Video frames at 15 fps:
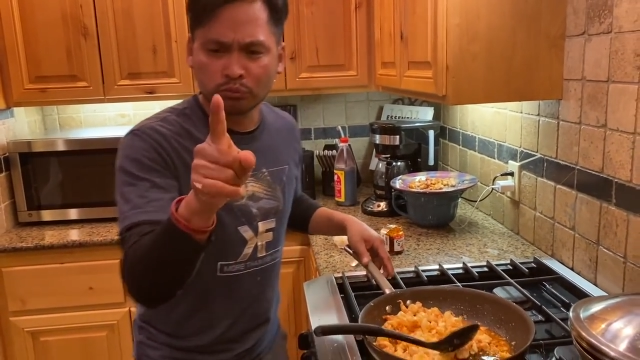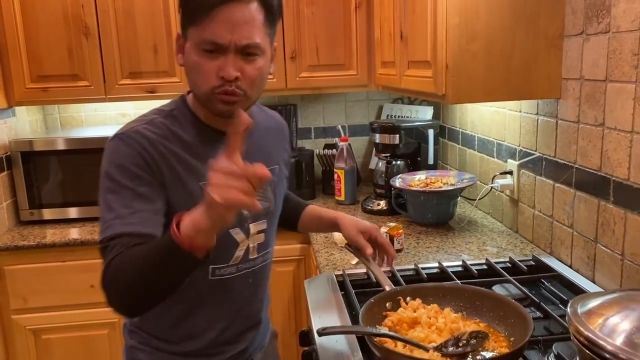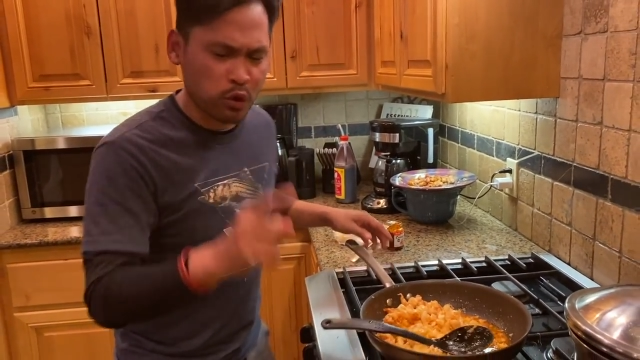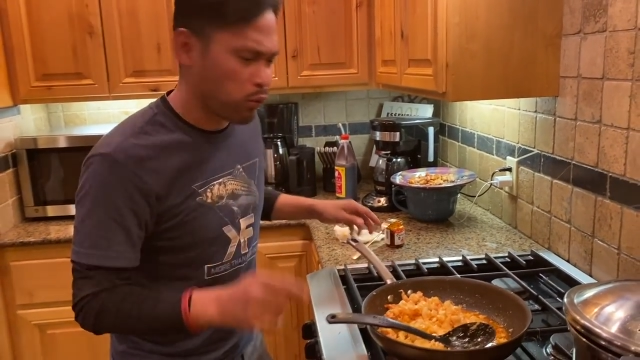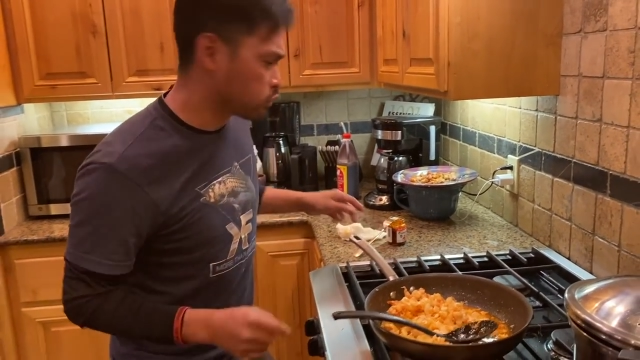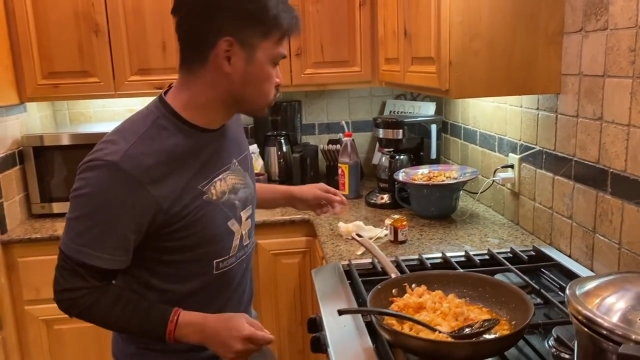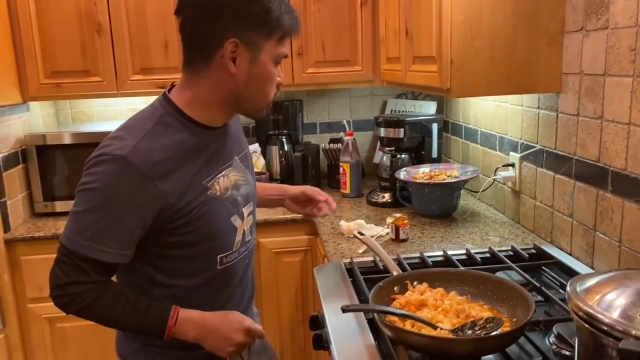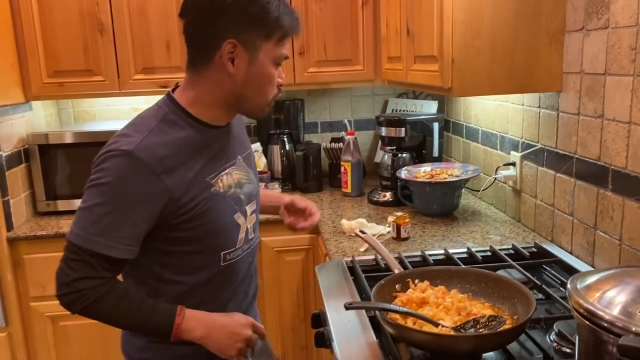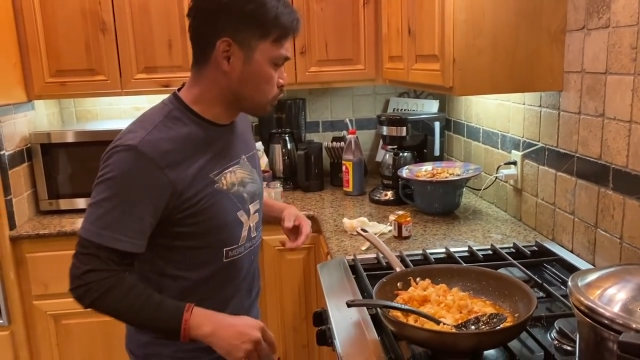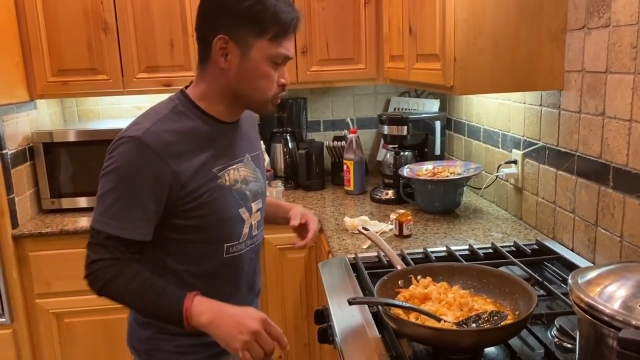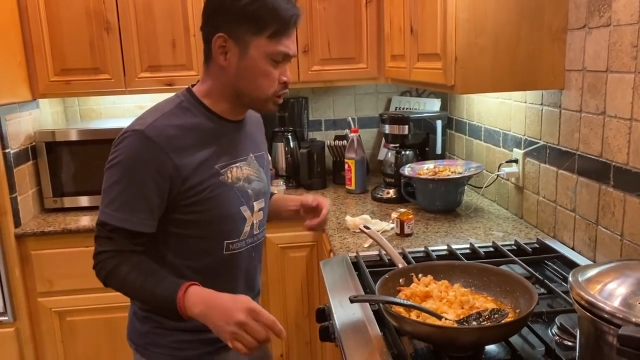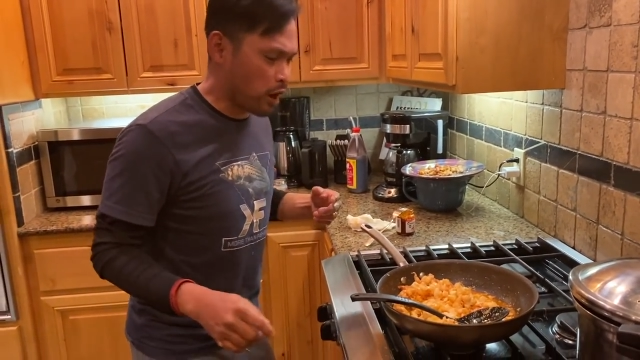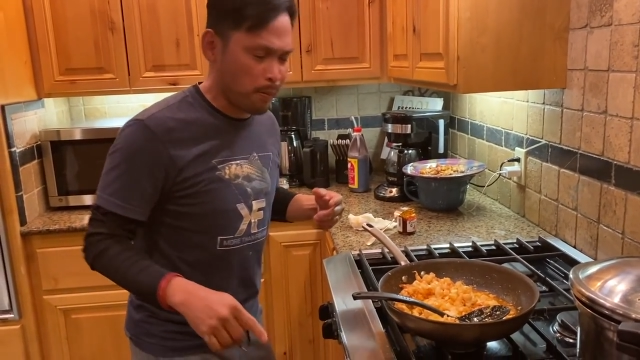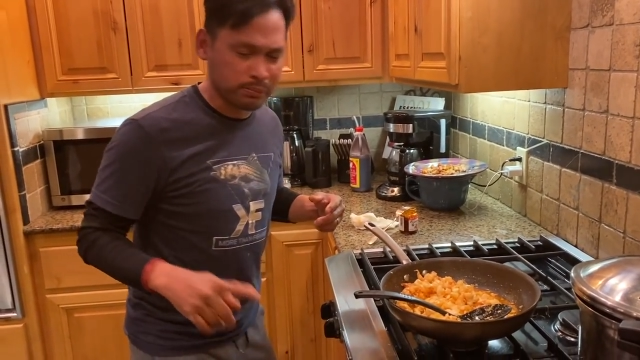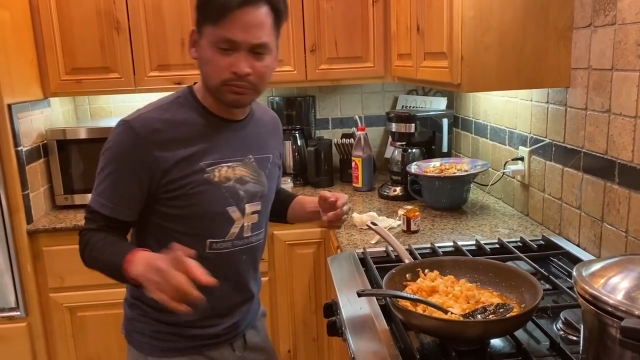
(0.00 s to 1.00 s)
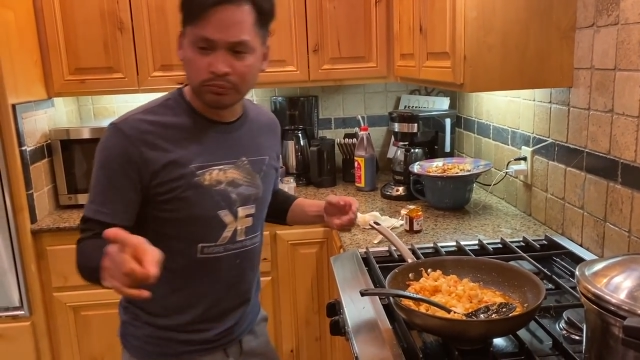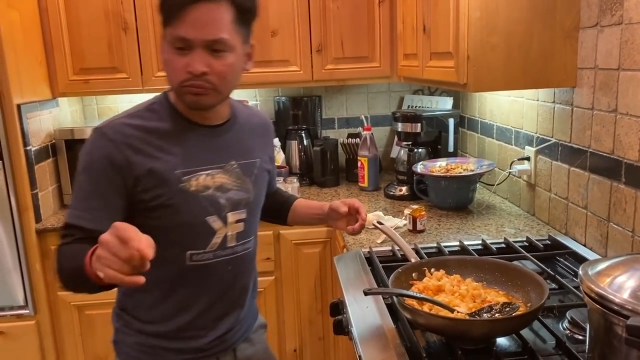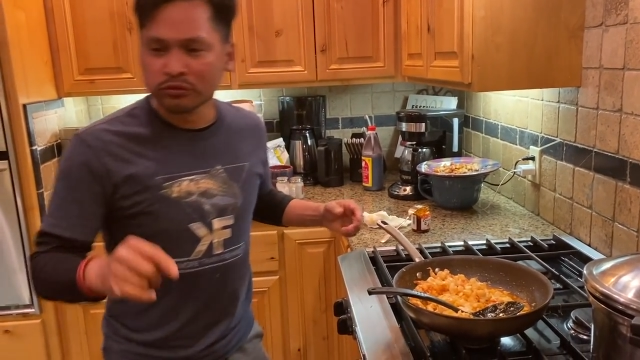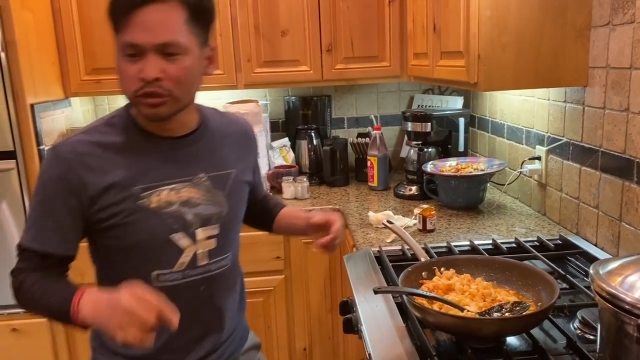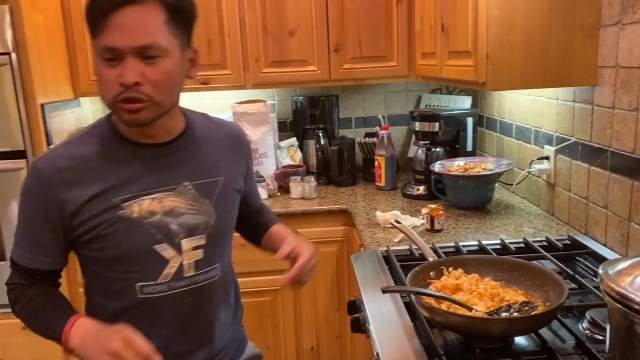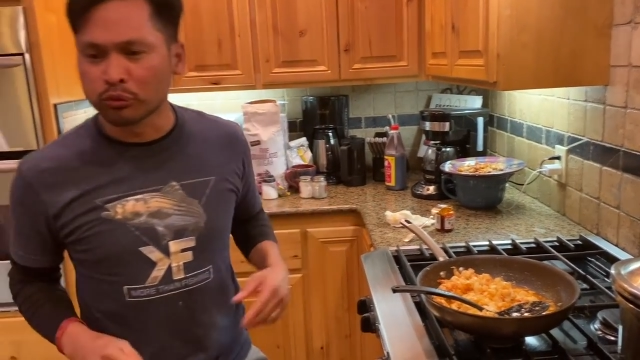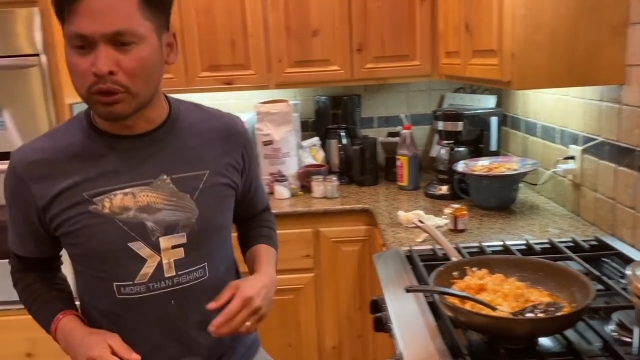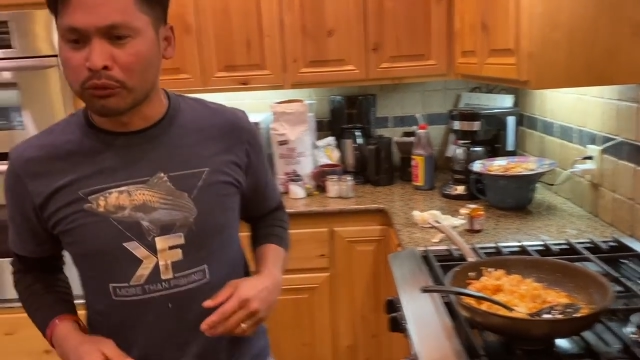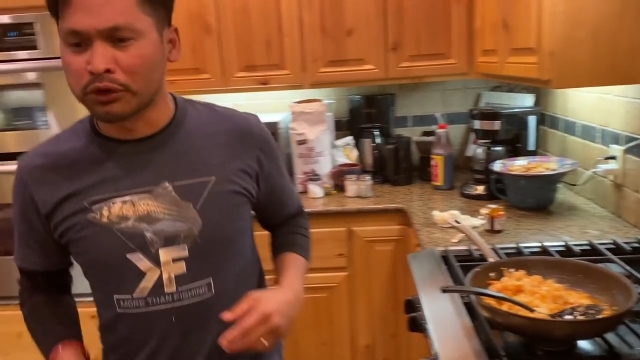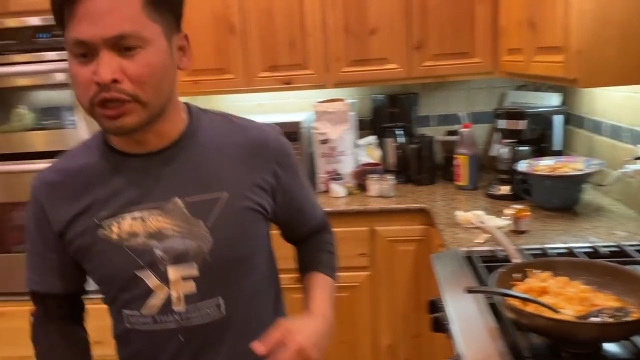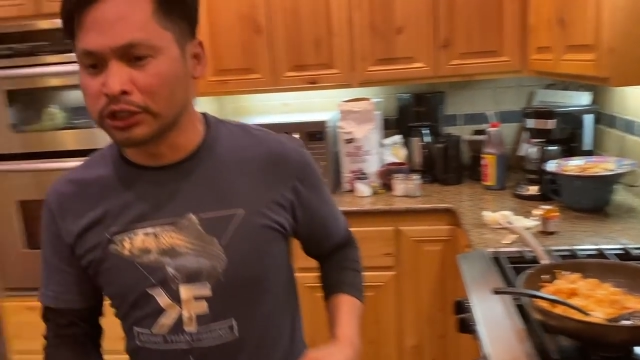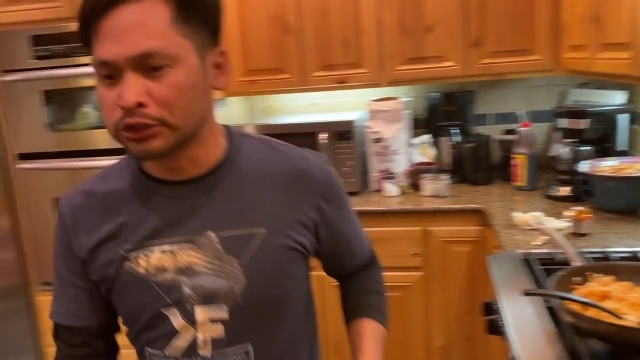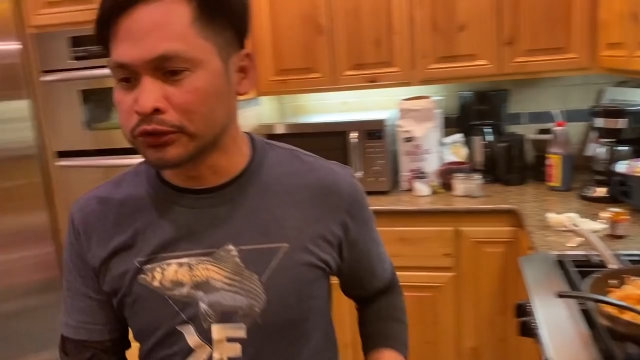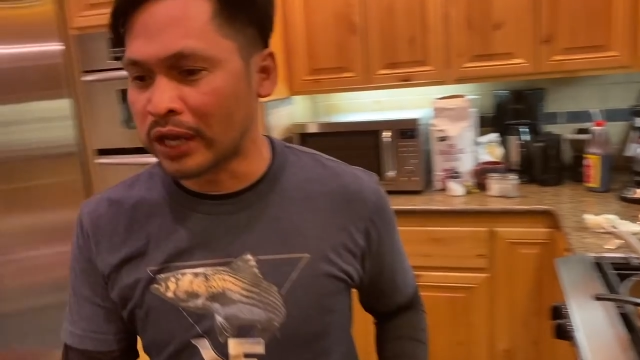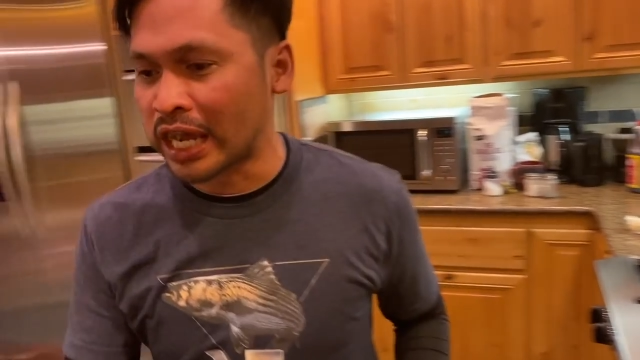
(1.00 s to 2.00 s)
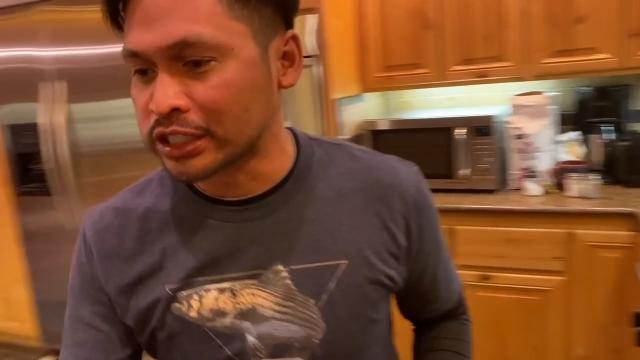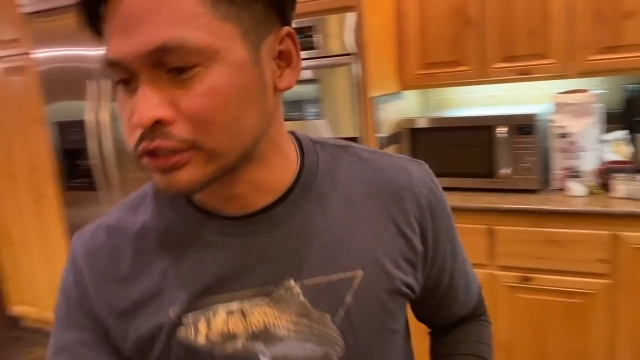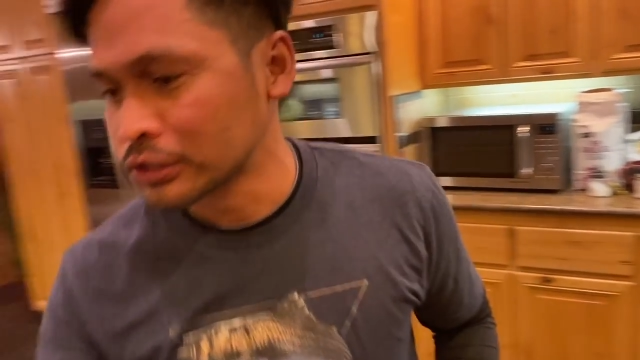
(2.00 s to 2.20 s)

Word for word: We're done. We're done. This is what we're gonna do, guys.